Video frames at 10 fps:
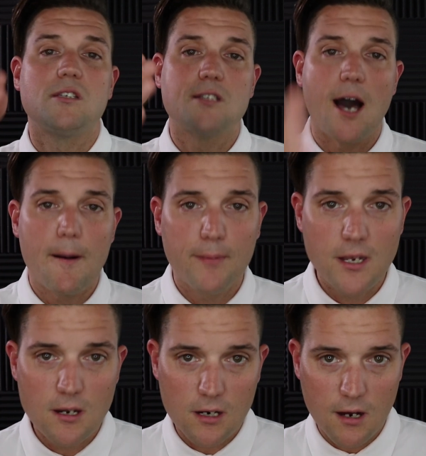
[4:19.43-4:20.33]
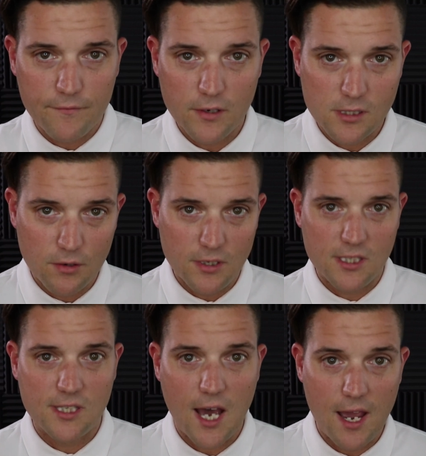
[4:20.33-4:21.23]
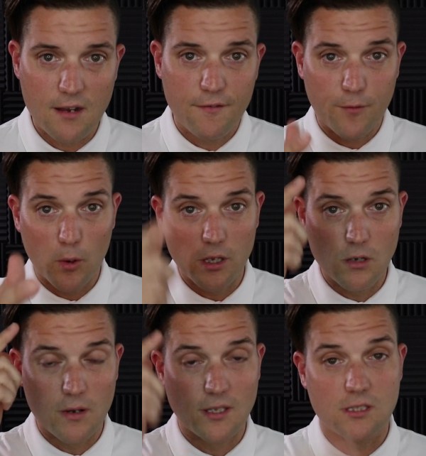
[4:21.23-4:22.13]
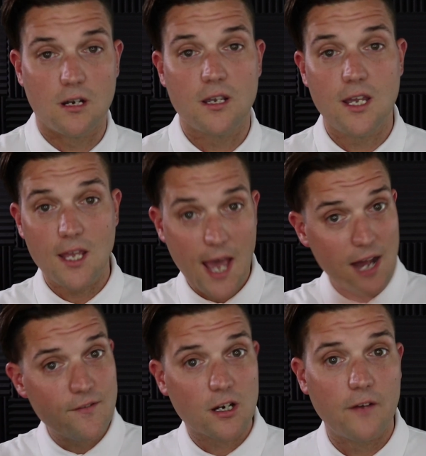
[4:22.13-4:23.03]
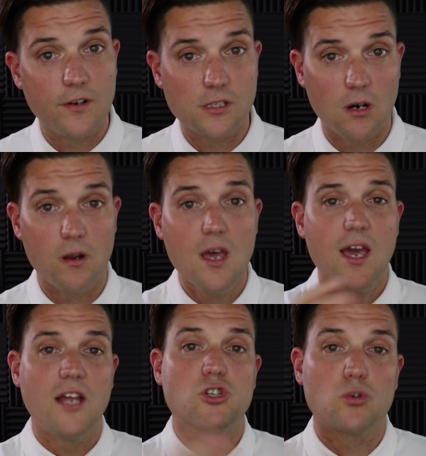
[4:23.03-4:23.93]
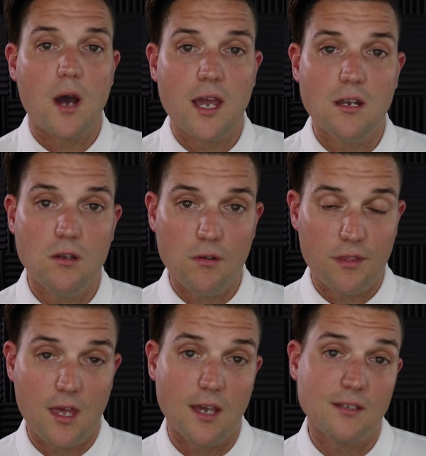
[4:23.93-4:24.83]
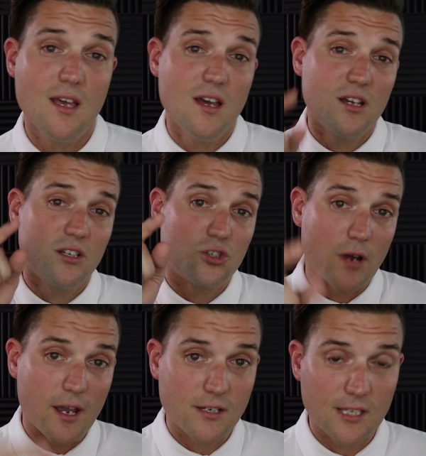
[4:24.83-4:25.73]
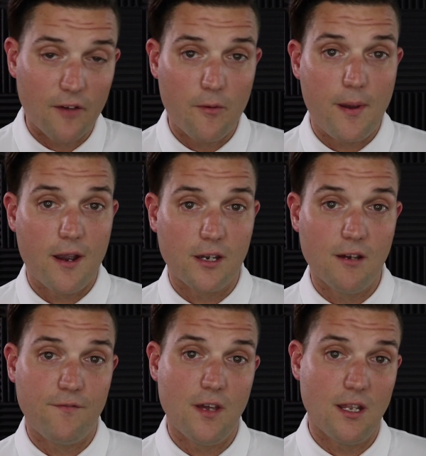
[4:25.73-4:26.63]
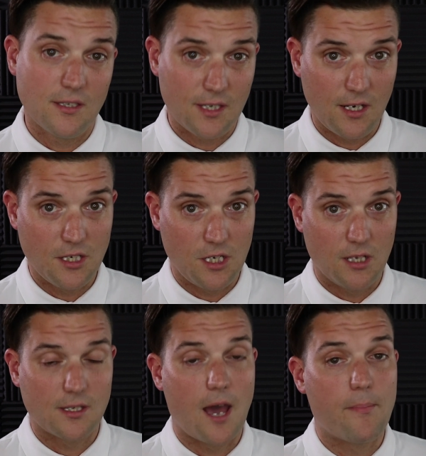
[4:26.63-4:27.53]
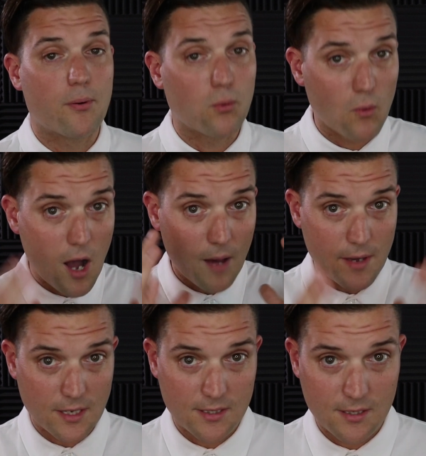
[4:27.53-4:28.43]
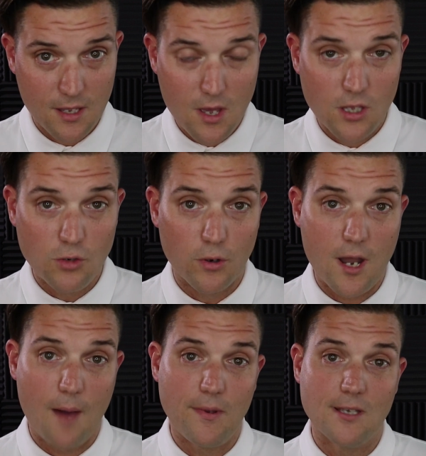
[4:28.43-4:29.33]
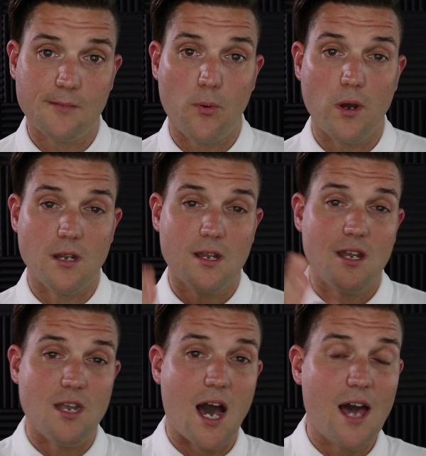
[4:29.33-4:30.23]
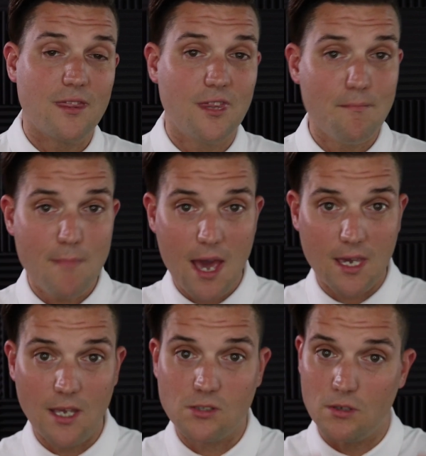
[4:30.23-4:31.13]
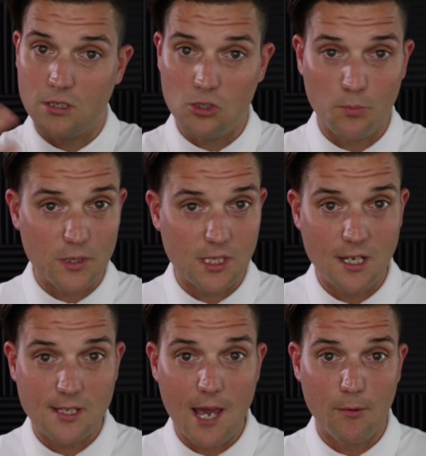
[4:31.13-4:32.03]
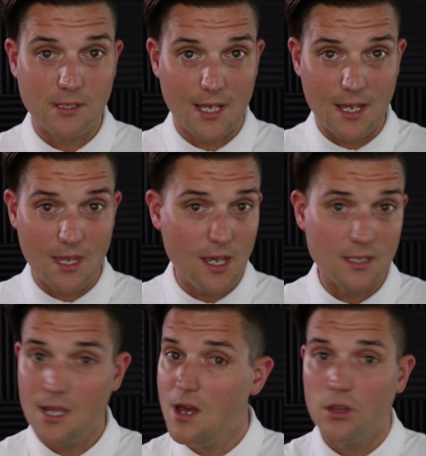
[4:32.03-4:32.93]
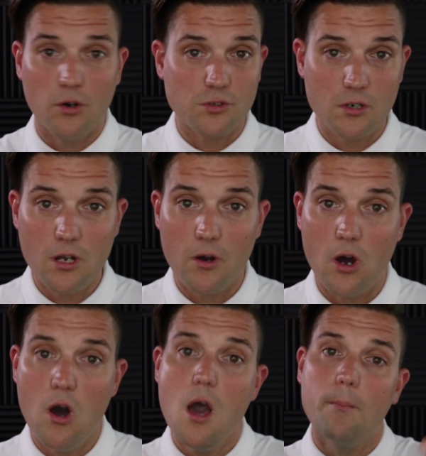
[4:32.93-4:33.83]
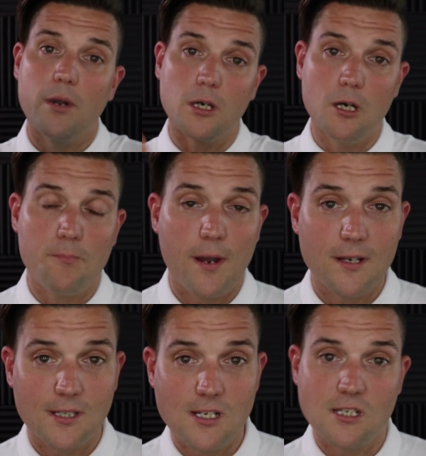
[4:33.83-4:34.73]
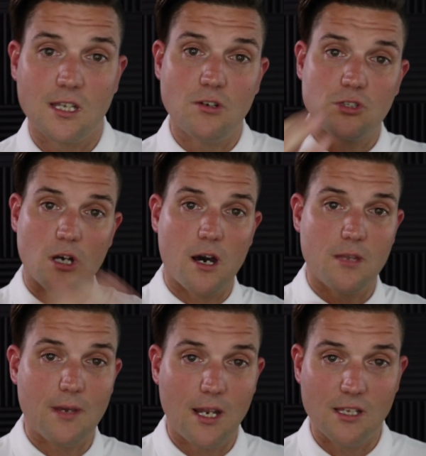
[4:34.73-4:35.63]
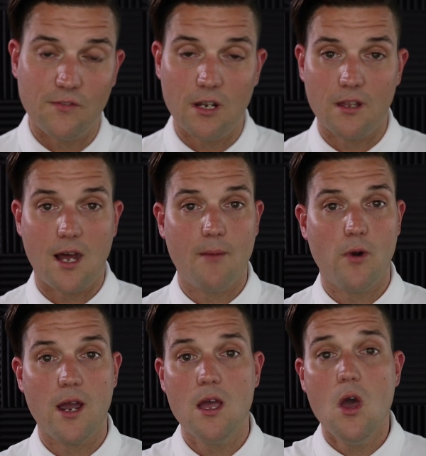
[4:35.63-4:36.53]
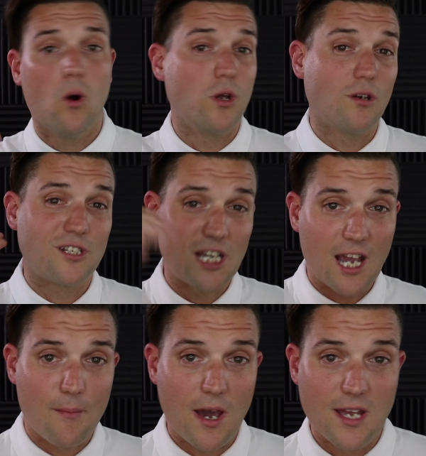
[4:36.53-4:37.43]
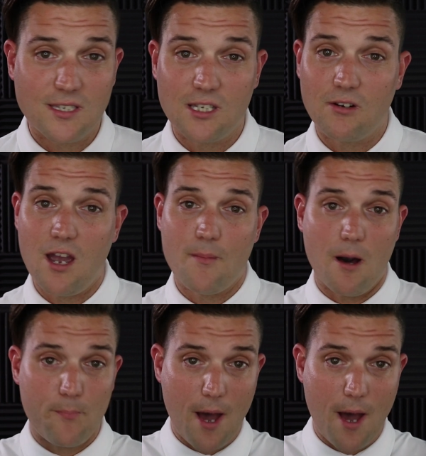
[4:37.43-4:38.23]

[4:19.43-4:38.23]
Stop letting your comfort zone decide for you and start getting out of your comfort zone and trying new things. Try yourself a pair of good fitting skinny jeans. I promise you will not be disappointed. Not the meggings or the super skin tight ones like these. Those are a no-no, but a good pair of skinny jeans like you saw at the beginning of this video that I'm wearing, or you can check out my Instagram. I'll